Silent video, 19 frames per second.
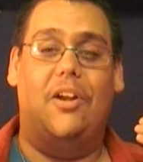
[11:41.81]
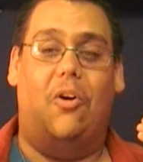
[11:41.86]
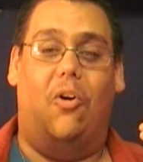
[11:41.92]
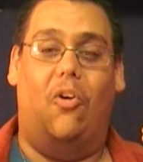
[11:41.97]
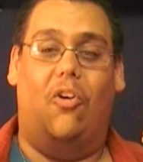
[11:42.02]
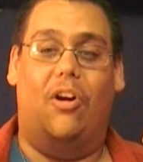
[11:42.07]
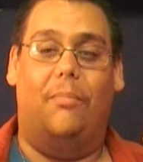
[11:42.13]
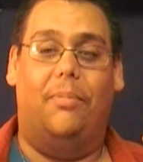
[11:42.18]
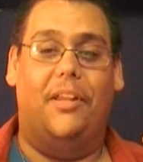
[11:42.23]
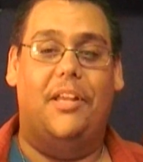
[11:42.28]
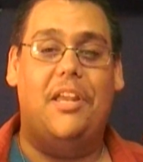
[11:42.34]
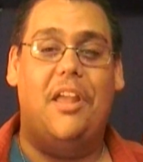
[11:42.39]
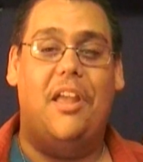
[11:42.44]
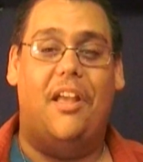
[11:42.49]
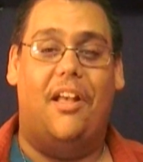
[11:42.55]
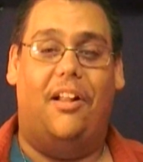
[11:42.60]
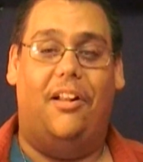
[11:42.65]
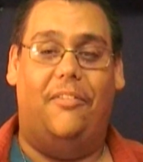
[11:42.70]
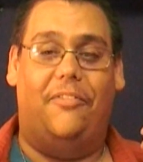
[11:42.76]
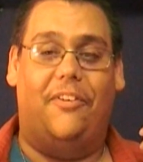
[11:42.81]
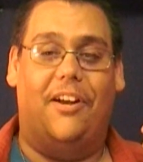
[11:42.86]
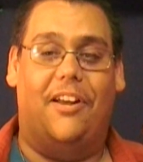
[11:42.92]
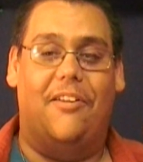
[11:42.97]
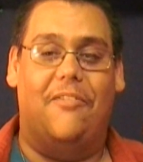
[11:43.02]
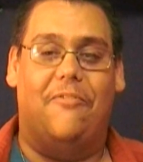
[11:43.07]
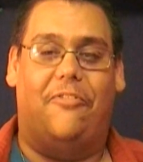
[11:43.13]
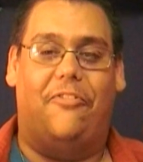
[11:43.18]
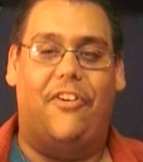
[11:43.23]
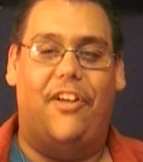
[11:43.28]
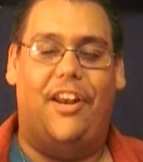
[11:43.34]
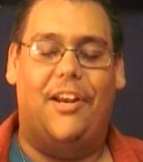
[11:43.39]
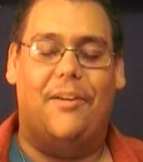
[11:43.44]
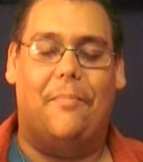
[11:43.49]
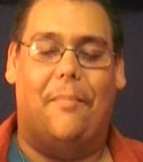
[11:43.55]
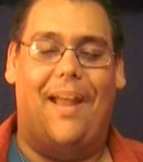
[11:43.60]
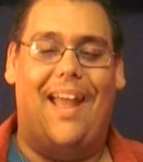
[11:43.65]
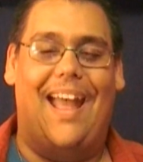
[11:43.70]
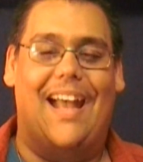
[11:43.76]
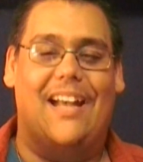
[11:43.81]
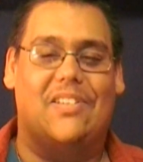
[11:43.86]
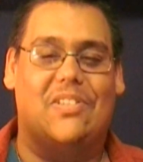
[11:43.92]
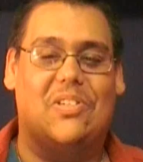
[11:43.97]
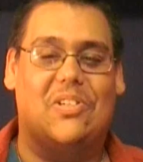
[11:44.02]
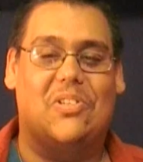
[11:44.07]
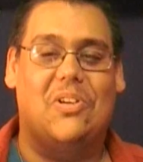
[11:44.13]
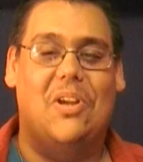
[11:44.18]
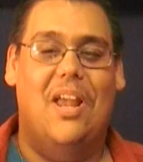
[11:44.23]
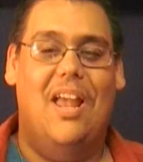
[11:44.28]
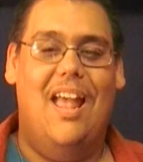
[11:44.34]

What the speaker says: horribly ill fucking fitting masks.